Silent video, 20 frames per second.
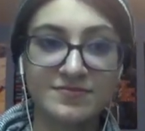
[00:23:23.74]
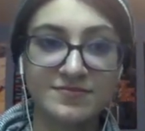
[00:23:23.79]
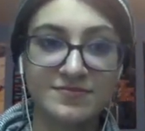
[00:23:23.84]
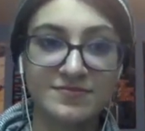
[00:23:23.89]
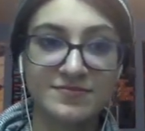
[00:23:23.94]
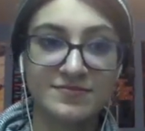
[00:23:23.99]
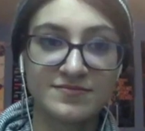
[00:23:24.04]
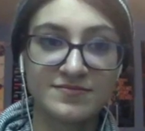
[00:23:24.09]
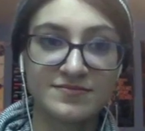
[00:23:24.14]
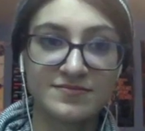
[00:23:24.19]

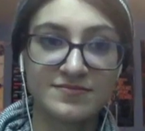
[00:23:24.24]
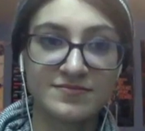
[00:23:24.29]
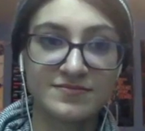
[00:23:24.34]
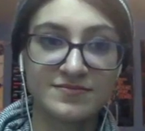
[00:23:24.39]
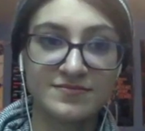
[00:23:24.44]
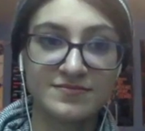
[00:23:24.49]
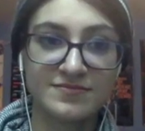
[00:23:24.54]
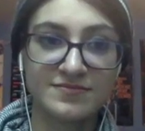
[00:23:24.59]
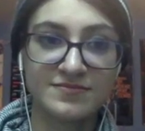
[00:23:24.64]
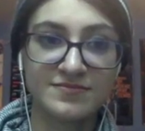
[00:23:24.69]

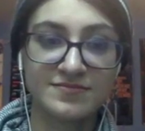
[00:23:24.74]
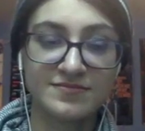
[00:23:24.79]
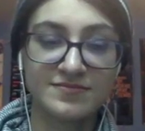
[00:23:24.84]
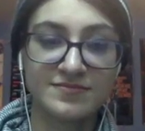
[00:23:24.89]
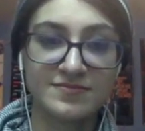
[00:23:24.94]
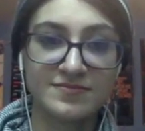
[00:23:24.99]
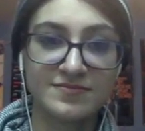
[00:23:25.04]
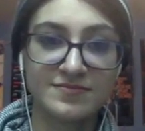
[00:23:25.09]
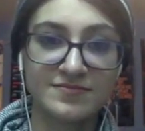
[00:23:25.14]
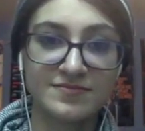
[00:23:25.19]

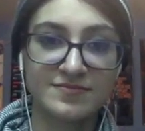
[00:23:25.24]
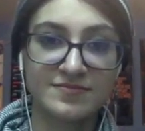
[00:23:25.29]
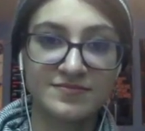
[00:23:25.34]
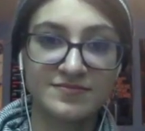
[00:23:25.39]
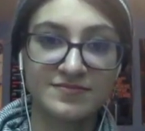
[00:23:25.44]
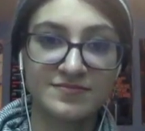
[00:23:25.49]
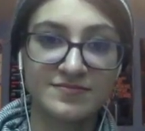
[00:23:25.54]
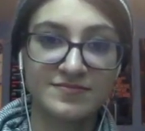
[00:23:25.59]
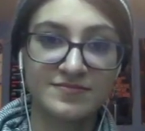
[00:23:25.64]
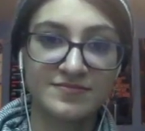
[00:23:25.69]

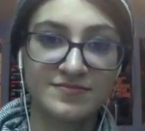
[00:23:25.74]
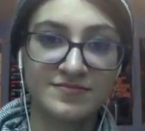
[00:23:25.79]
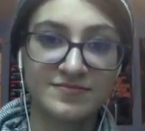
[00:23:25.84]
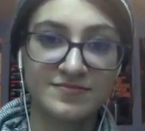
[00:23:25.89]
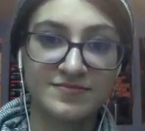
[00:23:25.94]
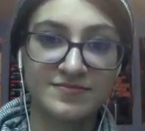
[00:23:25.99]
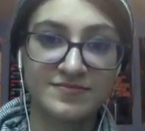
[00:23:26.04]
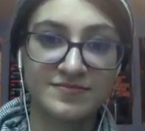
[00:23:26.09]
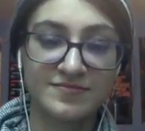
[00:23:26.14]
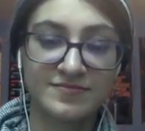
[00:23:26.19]

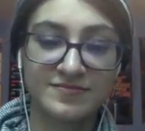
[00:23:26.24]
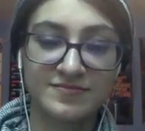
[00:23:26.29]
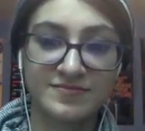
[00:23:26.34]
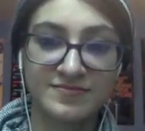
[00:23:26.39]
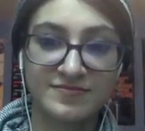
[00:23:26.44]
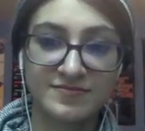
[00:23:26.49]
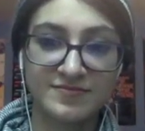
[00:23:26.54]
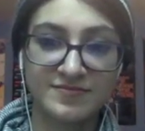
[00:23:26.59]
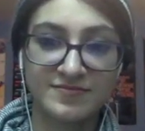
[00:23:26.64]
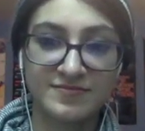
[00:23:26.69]

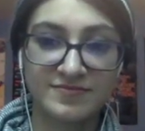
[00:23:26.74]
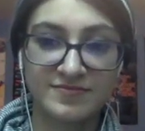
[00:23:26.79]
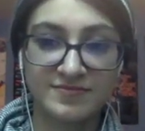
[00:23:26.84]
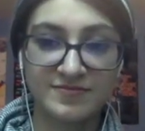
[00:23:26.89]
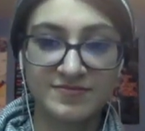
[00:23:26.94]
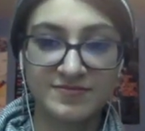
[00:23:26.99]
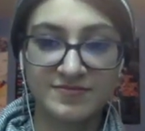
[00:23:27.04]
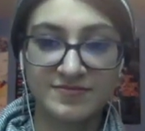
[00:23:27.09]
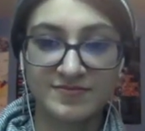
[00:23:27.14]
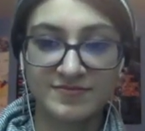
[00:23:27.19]

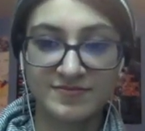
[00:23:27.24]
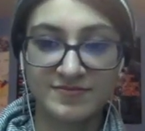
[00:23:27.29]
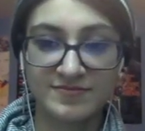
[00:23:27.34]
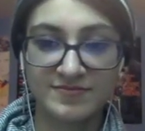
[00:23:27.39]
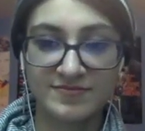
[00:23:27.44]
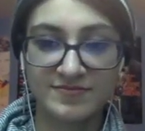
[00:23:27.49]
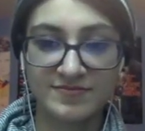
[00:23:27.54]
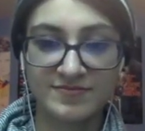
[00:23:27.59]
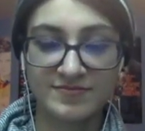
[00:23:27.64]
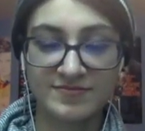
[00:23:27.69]

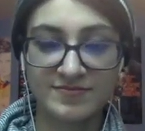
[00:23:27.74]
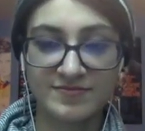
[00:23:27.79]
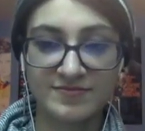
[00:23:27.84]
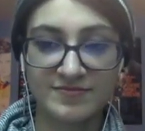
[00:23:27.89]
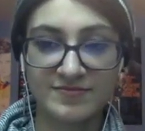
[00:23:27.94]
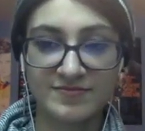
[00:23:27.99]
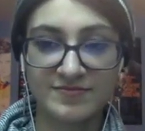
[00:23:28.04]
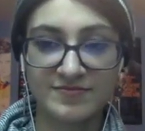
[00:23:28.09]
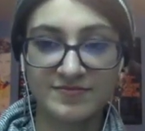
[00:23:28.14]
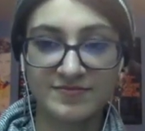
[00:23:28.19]

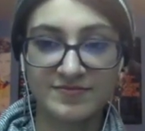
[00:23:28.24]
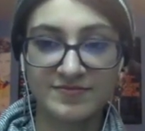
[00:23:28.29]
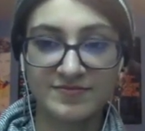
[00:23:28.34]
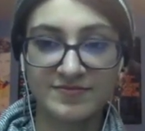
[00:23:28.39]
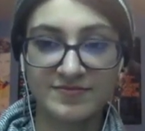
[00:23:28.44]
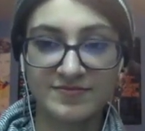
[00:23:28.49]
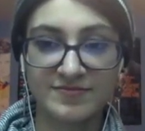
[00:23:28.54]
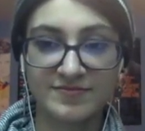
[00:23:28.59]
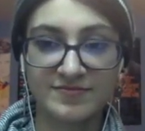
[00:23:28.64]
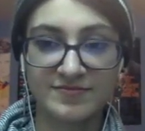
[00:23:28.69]

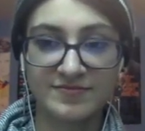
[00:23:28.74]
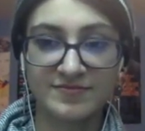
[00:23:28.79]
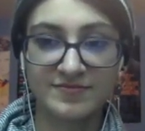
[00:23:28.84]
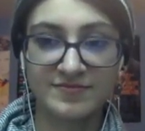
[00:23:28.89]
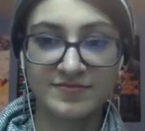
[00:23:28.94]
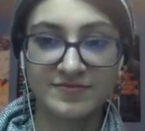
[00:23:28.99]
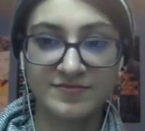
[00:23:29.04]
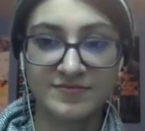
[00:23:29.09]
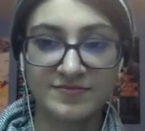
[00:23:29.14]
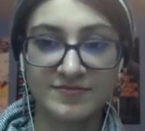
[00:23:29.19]

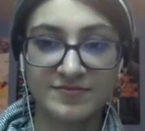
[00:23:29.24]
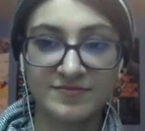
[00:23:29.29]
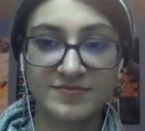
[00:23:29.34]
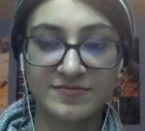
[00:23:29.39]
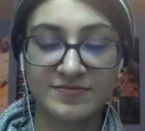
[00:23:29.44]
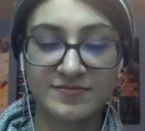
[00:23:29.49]
The person shown says nothing.